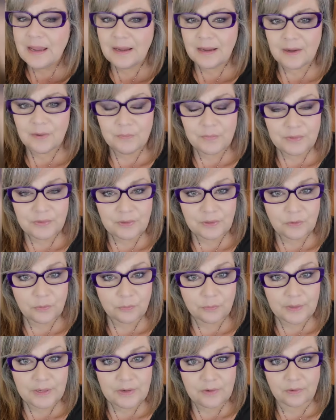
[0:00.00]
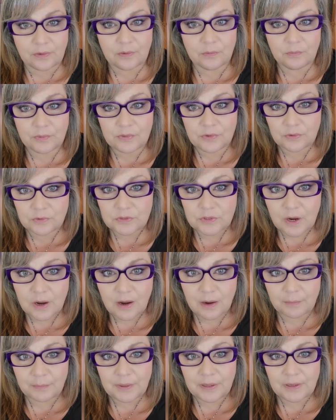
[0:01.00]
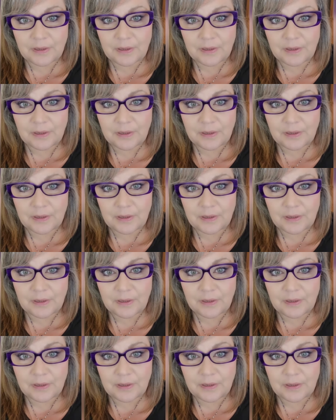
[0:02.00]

And with a career, with your job,